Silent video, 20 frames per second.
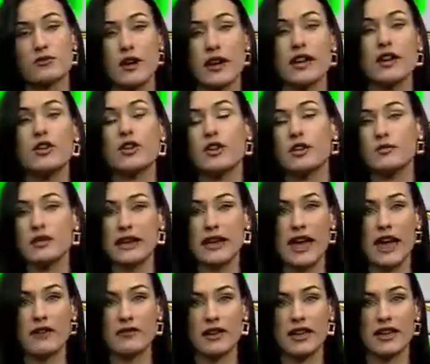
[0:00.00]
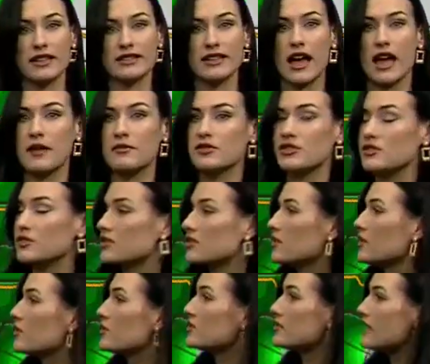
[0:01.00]
rain could be heavy at times. You
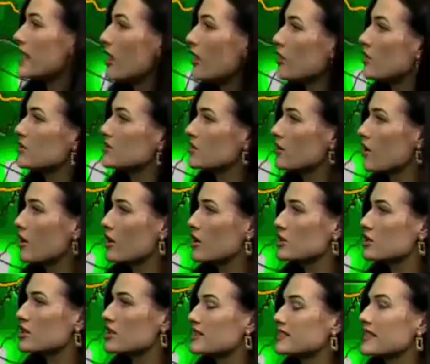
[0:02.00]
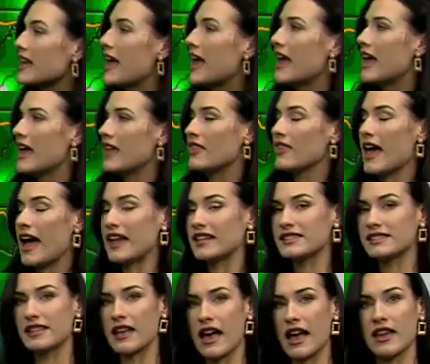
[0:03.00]
see those yellows and oranges.
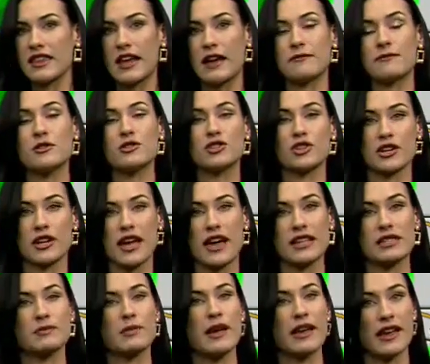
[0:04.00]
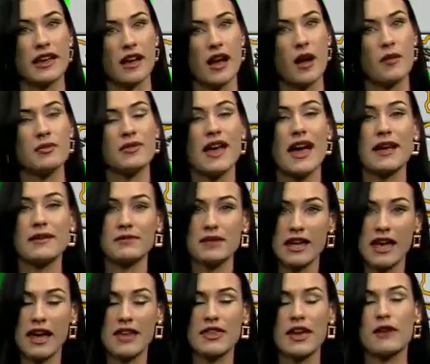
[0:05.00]
That's that Futurecast picking up that,
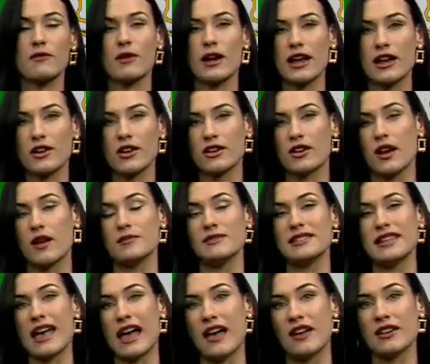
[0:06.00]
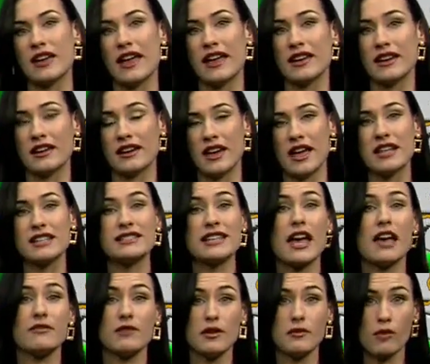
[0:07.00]
yeah, that rain could come down and a nice
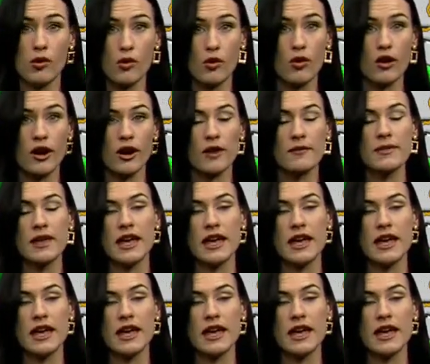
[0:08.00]
heavy pour